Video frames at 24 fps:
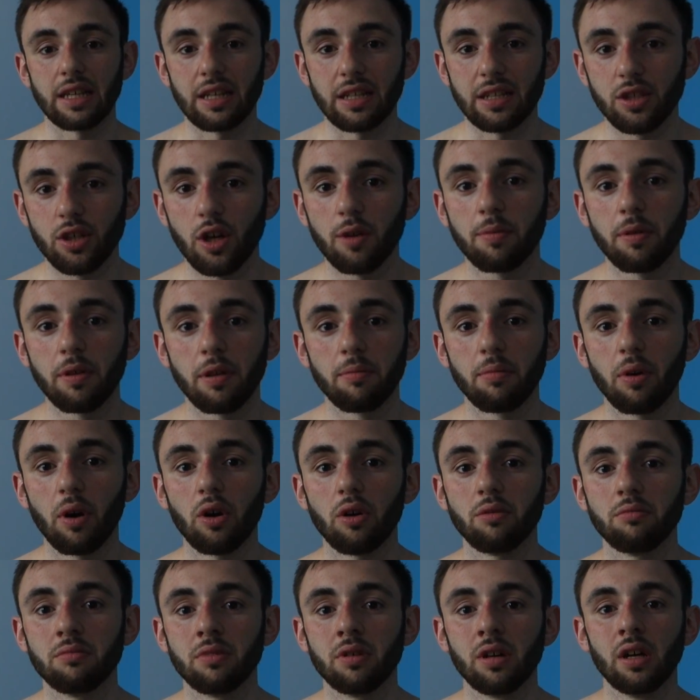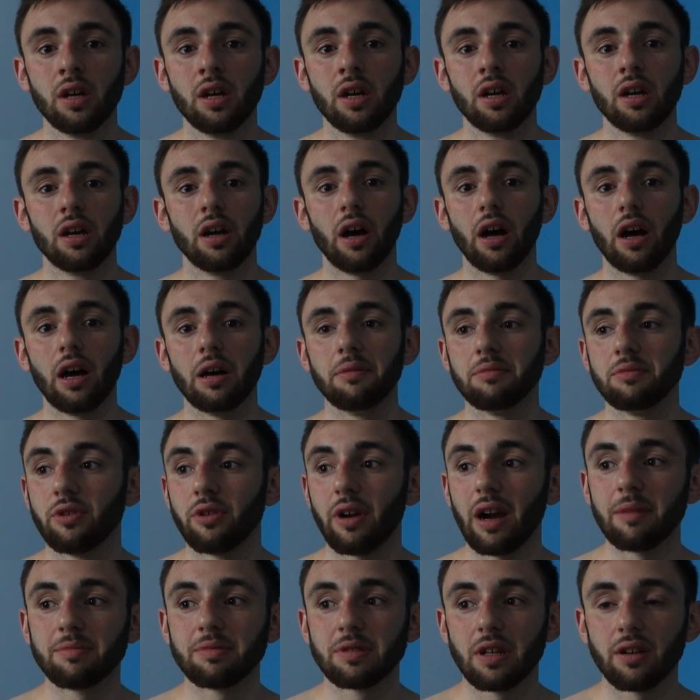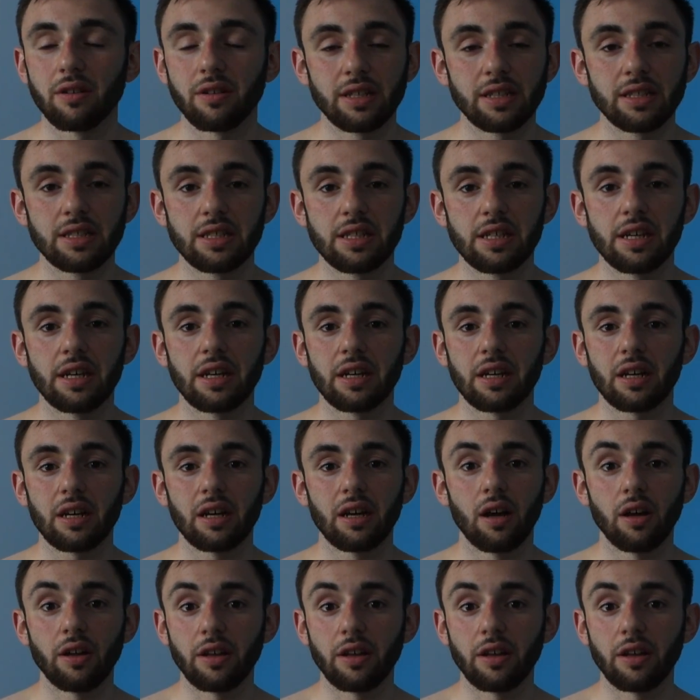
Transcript: that the top or the bottom? Your abs are looking sick.